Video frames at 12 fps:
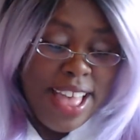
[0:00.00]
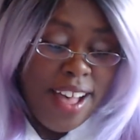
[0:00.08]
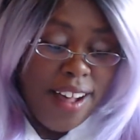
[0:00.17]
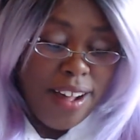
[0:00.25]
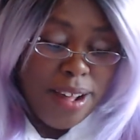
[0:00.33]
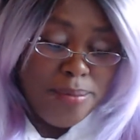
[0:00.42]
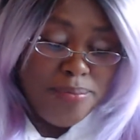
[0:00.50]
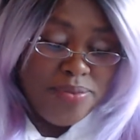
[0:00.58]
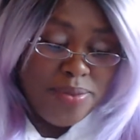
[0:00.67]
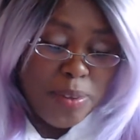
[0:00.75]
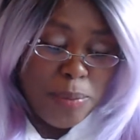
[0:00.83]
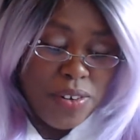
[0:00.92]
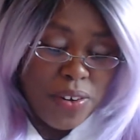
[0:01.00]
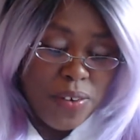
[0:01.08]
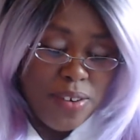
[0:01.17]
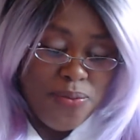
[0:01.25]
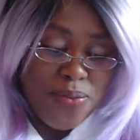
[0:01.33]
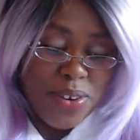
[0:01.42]
Um, let me show you
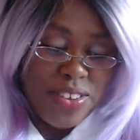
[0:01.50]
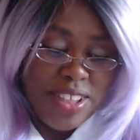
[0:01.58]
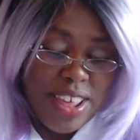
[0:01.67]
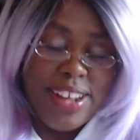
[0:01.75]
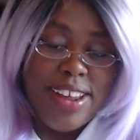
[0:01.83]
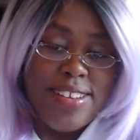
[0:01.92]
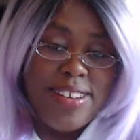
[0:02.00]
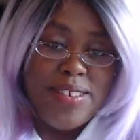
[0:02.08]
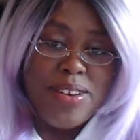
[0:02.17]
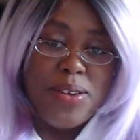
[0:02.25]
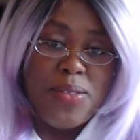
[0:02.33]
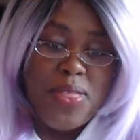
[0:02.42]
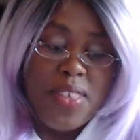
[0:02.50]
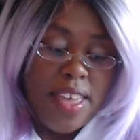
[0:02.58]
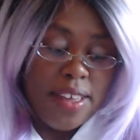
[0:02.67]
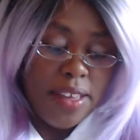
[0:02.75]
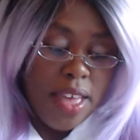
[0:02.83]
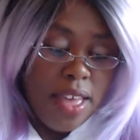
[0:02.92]
the first thing. That's their new
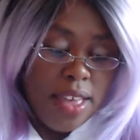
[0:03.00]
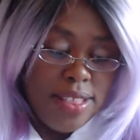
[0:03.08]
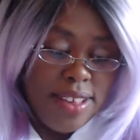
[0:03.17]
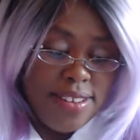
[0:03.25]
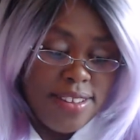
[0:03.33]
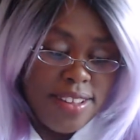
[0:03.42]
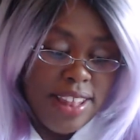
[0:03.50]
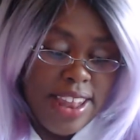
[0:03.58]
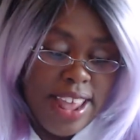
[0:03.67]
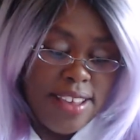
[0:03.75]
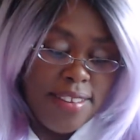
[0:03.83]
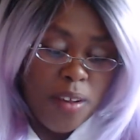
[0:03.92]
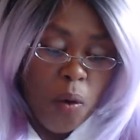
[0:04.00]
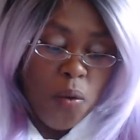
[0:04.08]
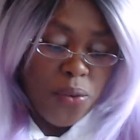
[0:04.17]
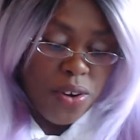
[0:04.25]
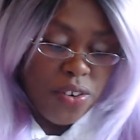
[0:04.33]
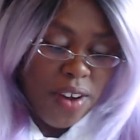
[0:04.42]
thing. This lace
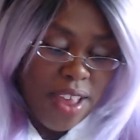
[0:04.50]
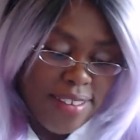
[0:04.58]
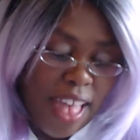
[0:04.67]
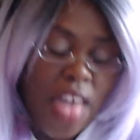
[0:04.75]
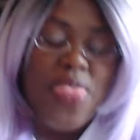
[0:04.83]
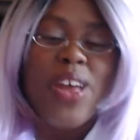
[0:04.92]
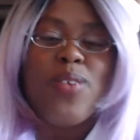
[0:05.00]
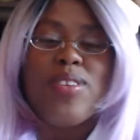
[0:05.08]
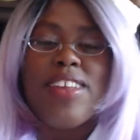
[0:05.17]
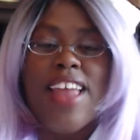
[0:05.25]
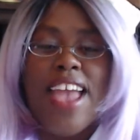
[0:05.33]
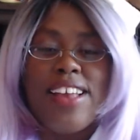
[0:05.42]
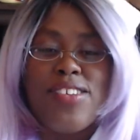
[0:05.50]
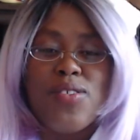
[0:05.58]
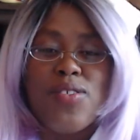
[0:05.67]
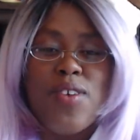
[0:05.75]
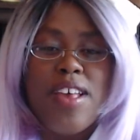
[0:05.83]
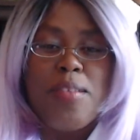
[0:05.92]
overdress. I thought it was an actual
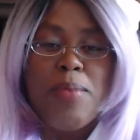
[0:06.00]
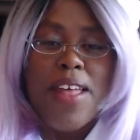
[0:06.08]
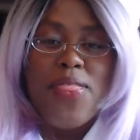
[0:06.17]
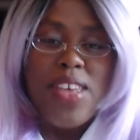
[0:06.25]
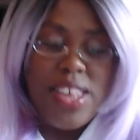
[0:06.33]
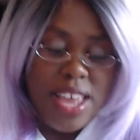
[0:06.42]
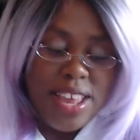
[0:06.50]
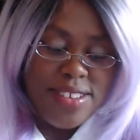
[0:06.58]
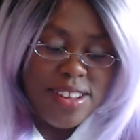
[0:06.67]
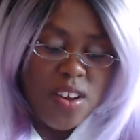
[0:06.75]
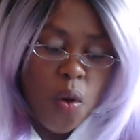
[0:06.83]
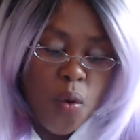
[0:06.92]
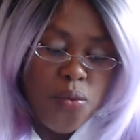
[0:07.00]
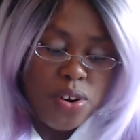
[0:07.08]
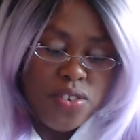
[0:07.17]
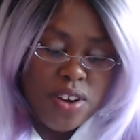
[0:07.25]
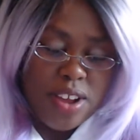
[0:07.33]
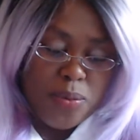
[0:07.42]
dress, but I think it's an
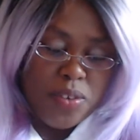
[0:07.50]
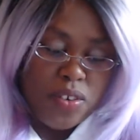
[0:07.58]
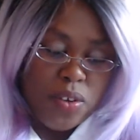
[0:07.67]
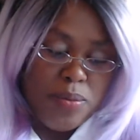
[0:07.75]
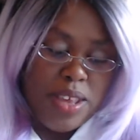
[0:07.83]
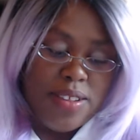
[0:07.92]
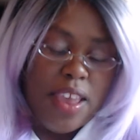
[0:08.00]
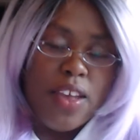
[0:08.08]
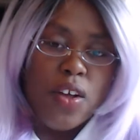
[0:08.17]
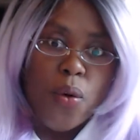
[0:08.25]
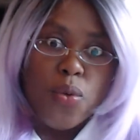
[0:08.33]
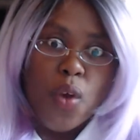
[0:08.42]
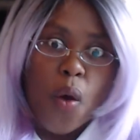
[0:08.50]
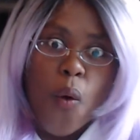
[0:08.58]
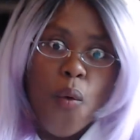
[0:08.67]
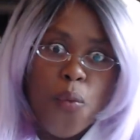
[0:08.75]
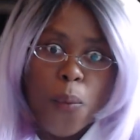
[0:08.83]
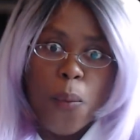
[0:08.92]
overdress, which means it goes
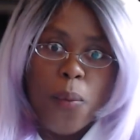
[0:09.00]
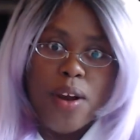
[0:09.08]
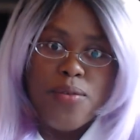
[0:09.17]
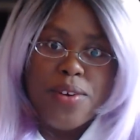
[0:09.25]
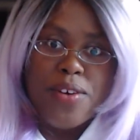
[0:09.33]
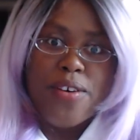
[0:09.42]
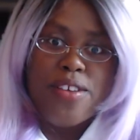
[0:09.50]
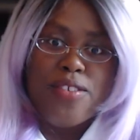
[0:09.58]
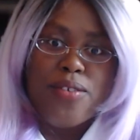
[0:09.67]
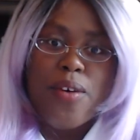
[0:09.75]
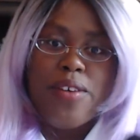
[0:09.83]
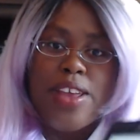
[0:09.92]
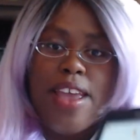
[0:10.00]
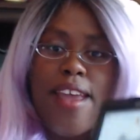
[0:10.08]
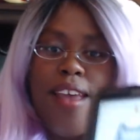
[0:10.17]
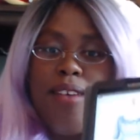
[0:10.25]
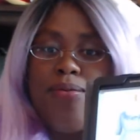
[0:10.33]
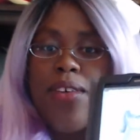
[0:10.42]
over whatever dress you already
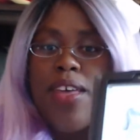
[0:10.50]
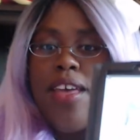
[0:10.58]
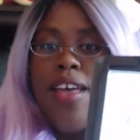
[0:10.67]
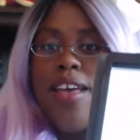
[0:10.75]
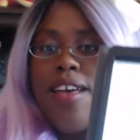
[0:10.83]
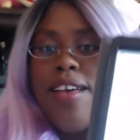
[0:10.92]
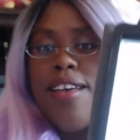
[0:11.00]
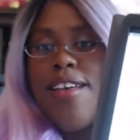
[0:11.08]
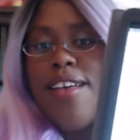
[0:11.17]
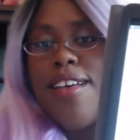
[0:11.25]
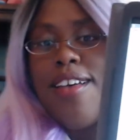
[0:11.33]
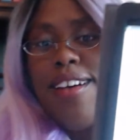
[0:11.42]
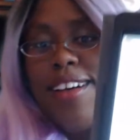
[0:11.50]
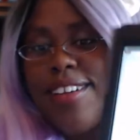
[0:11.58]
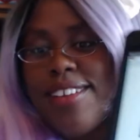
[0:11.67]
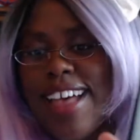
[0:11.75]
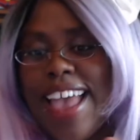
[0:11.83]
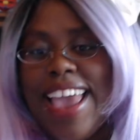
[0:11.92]
have.
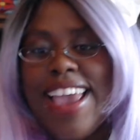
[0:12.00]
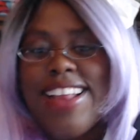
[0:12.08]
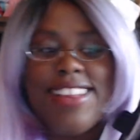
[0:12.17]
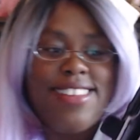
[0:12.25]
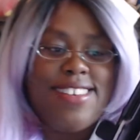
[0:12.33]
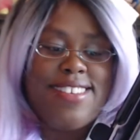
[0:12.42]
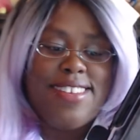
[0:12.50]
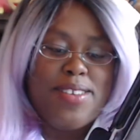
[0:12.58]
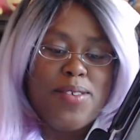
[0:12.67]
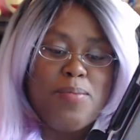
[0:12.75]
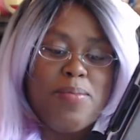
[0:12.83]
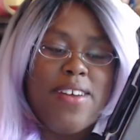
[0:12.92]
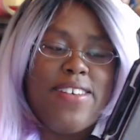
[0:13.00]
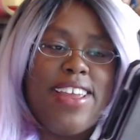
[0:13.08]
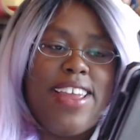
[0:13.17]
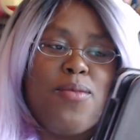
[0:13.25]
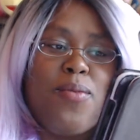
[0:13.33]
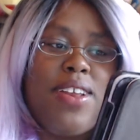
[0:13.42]
Oh, I hate that this is so blurry.
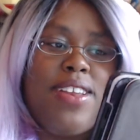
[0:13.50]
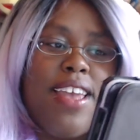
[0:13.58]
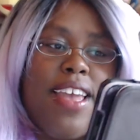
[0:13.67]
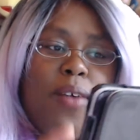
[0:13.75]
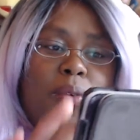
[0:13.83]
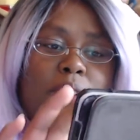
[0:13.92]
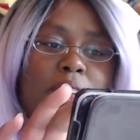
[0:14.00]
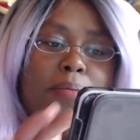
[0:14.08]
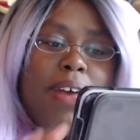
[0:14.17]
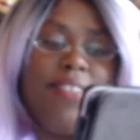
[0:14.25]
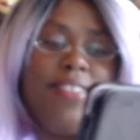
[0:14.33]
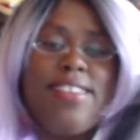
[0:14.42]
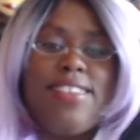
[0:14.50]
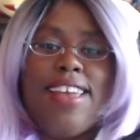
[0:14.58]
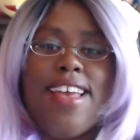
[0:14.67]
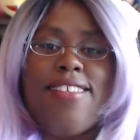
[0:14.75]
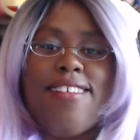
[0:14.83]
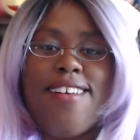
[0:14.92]
And one day I will get my shit
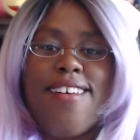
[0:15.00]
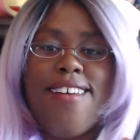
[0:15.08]
together.